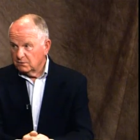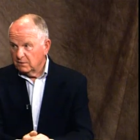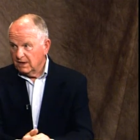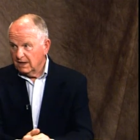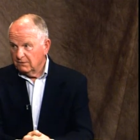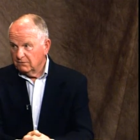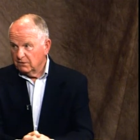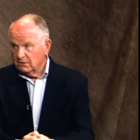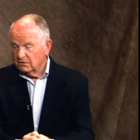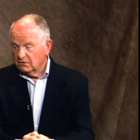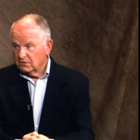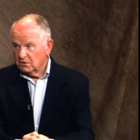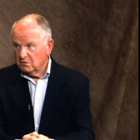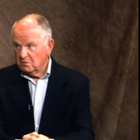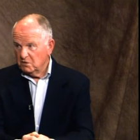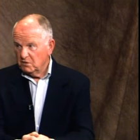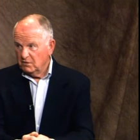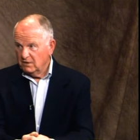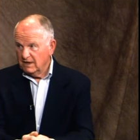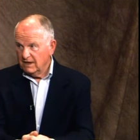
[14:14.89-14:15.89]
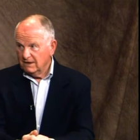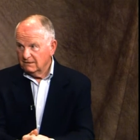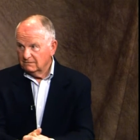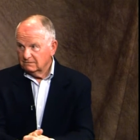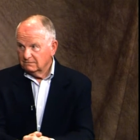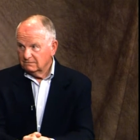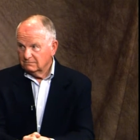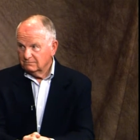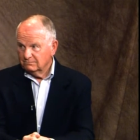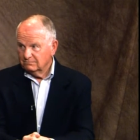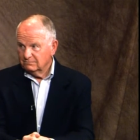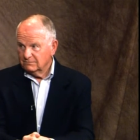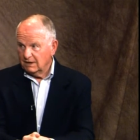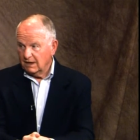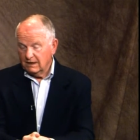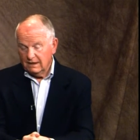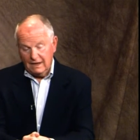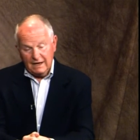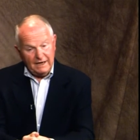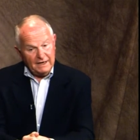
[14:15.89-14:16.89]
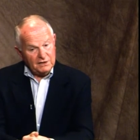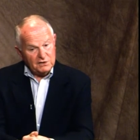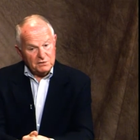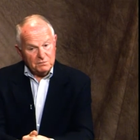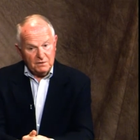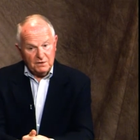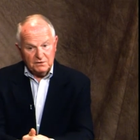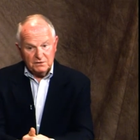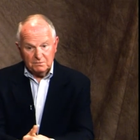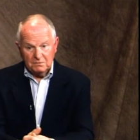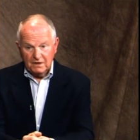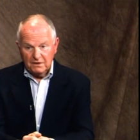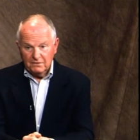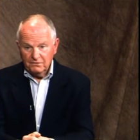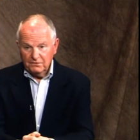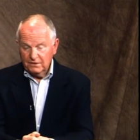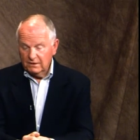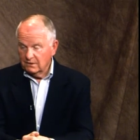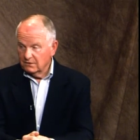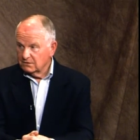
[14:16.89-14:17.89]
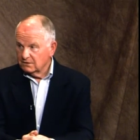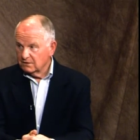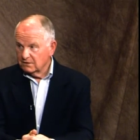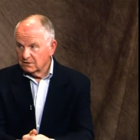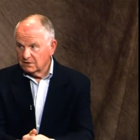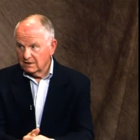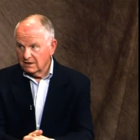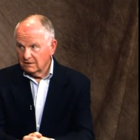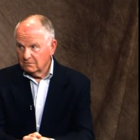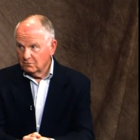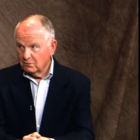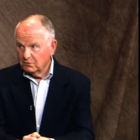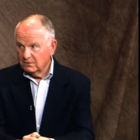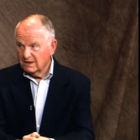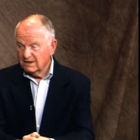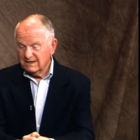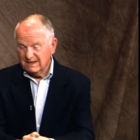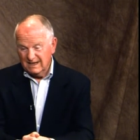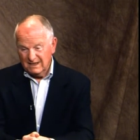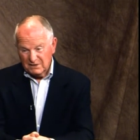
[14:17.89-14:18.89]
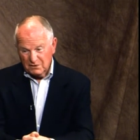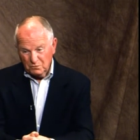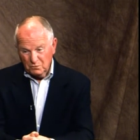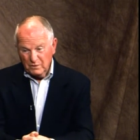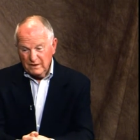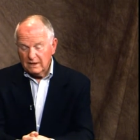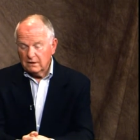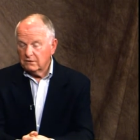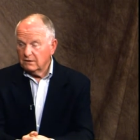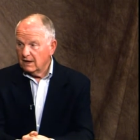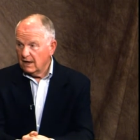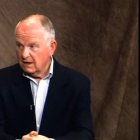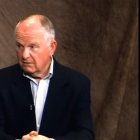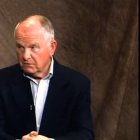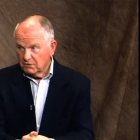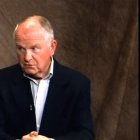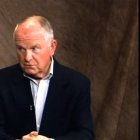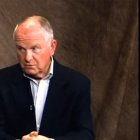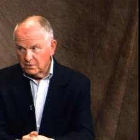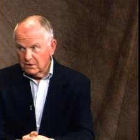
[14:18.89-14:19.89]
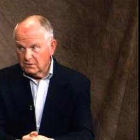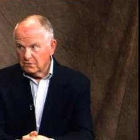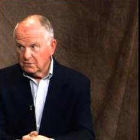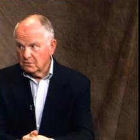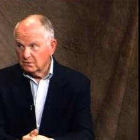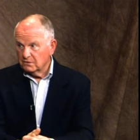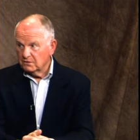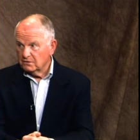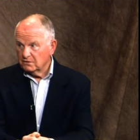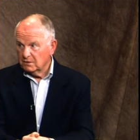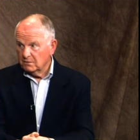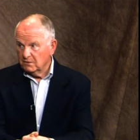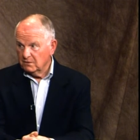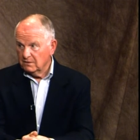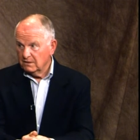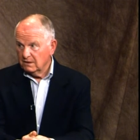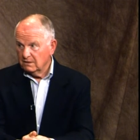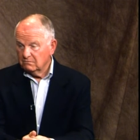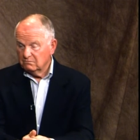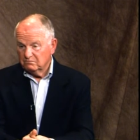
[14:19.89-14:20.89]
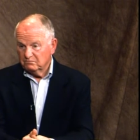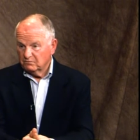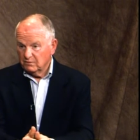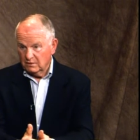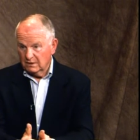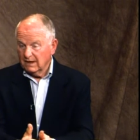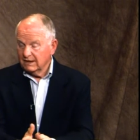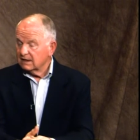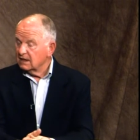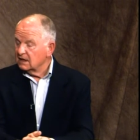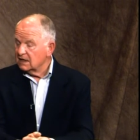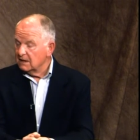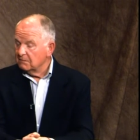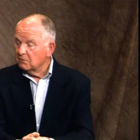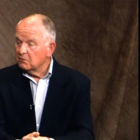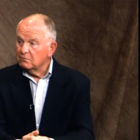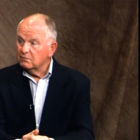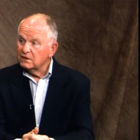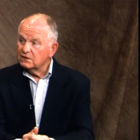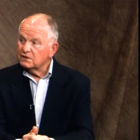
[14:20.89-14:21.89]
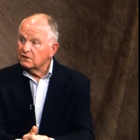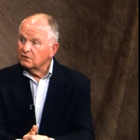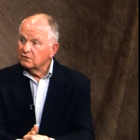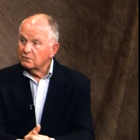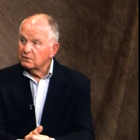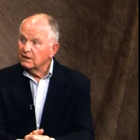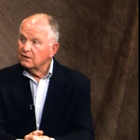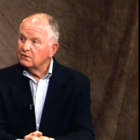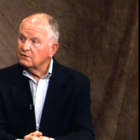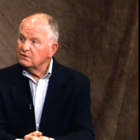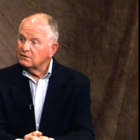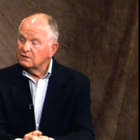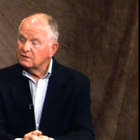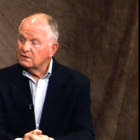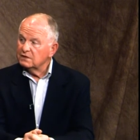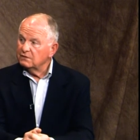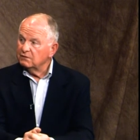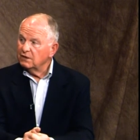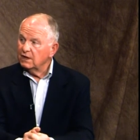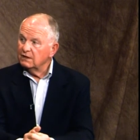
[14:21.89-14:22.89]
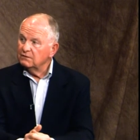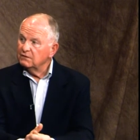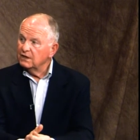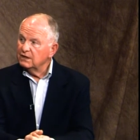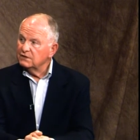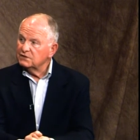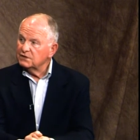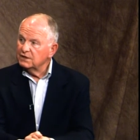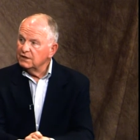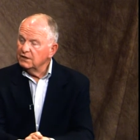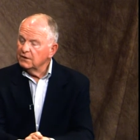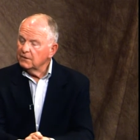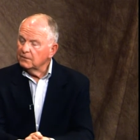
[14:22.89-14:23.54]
we have in this community, I, I, expressed my feelings to the select board that yes, we could have a tree crew in this community, and I like to keep them busy 365 days a year.